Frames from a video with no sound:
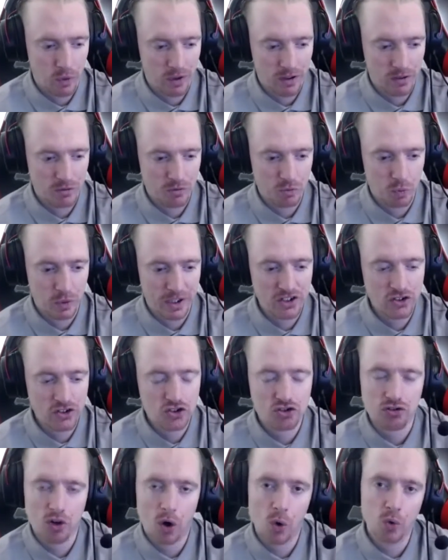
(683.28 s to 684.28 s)
we
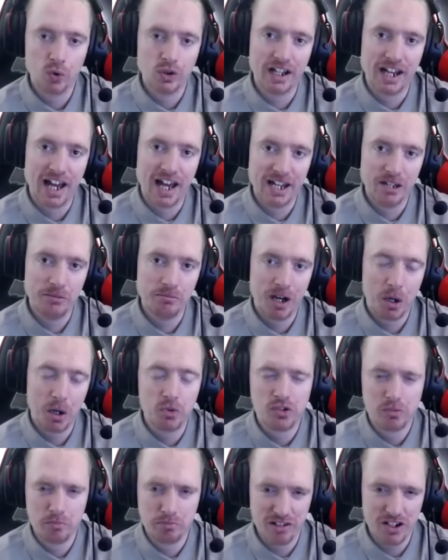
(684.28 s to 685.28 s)
controlled the game. I was
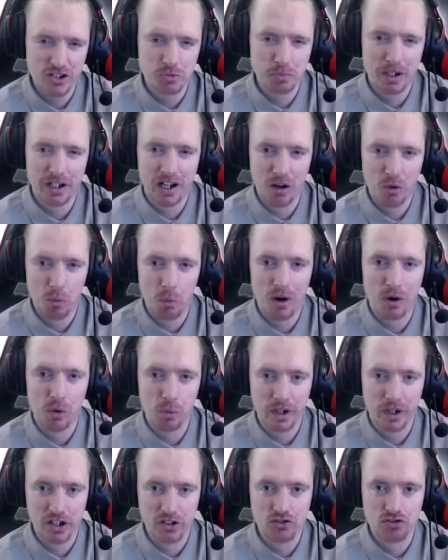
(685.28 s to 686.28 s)
impressed by how well we
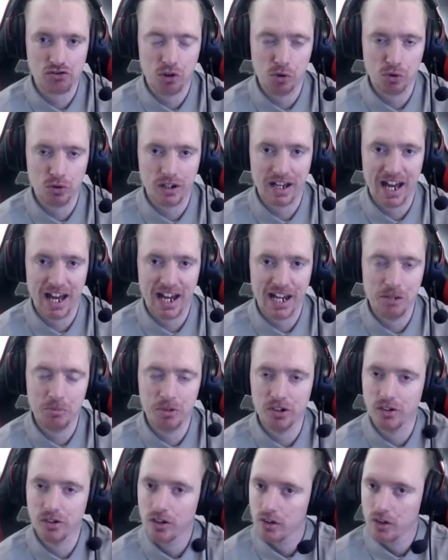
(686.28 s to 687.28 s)
controlled the game, and
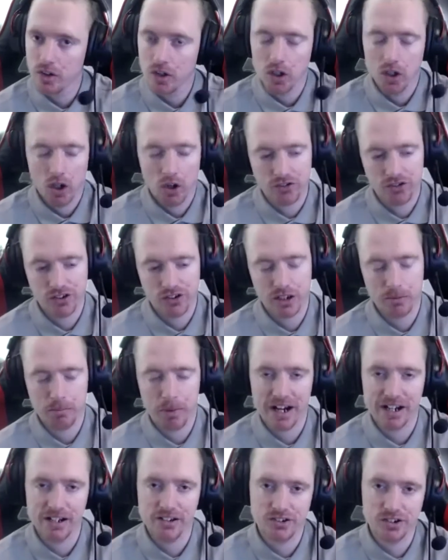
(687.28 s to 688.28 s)
obviously the
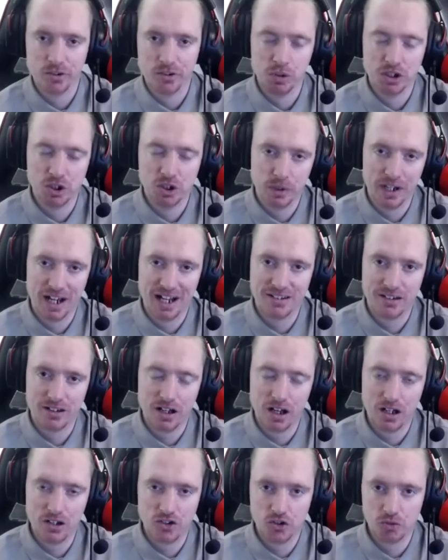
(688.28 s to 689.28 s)
pace in which we had at
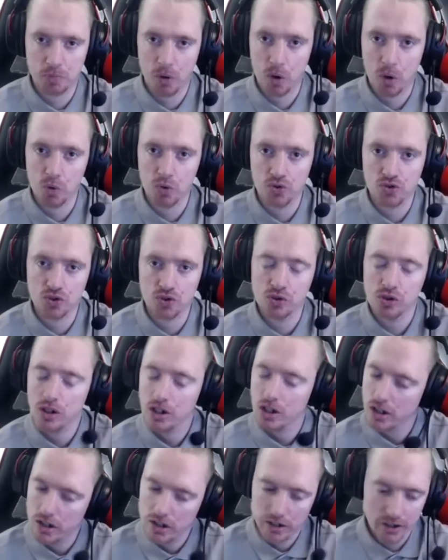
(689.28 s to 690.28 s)
our disposal,
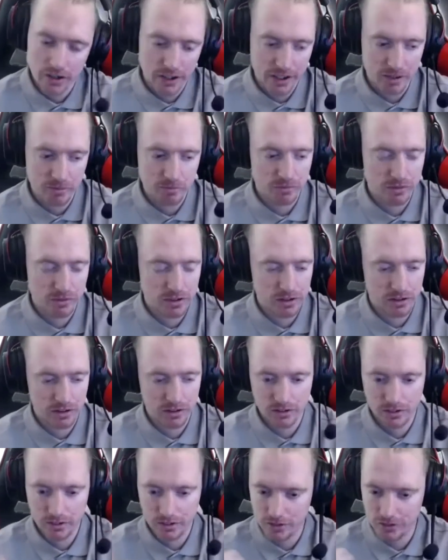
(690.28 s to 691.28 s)

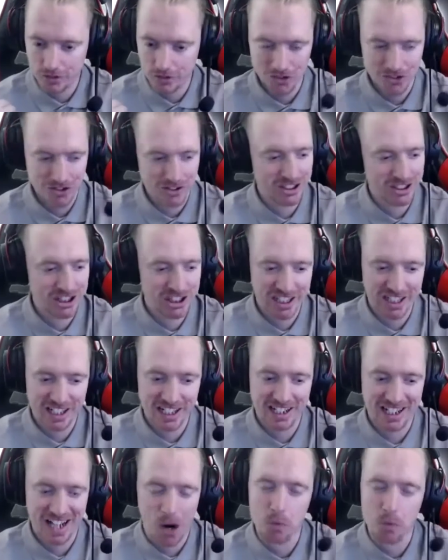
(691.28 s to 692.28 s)
the sheer
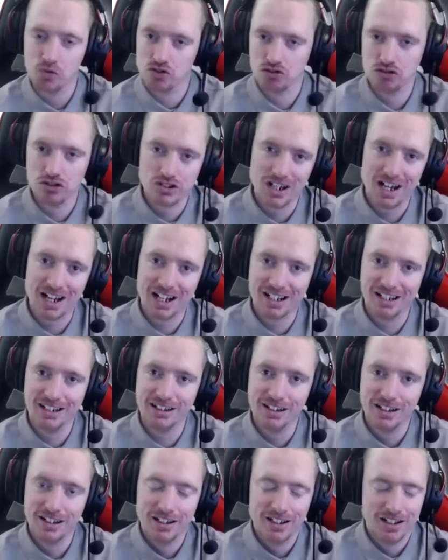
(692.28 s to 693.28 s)
counter attacking,
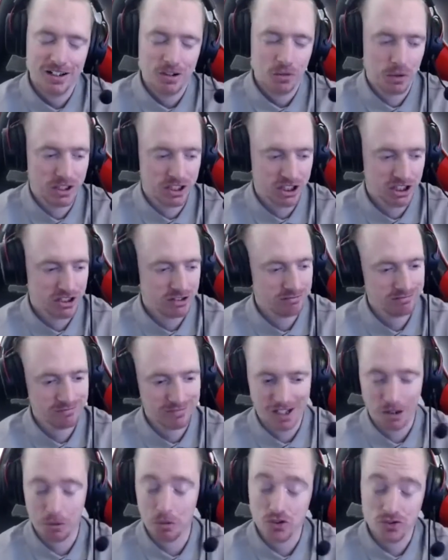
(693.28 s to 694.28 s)
which
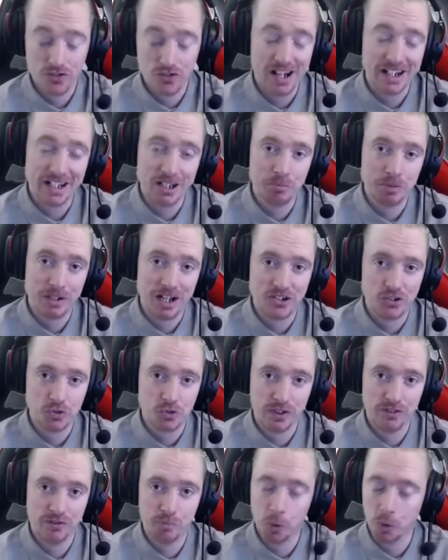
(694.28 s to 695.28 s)
I was very impressed
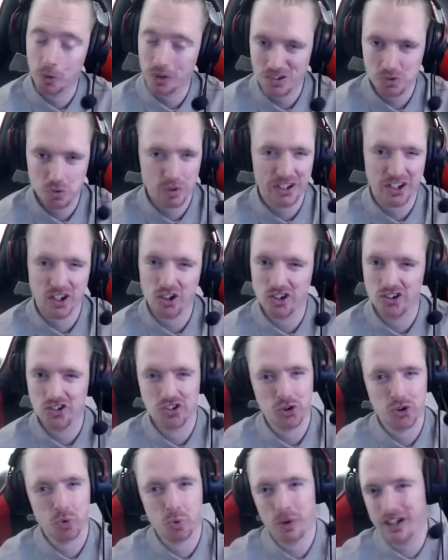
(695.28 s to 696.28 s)
with. But that's what you got to
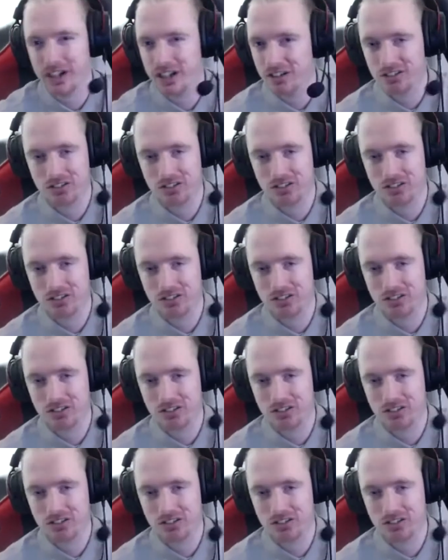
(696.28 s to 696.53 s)
do when you're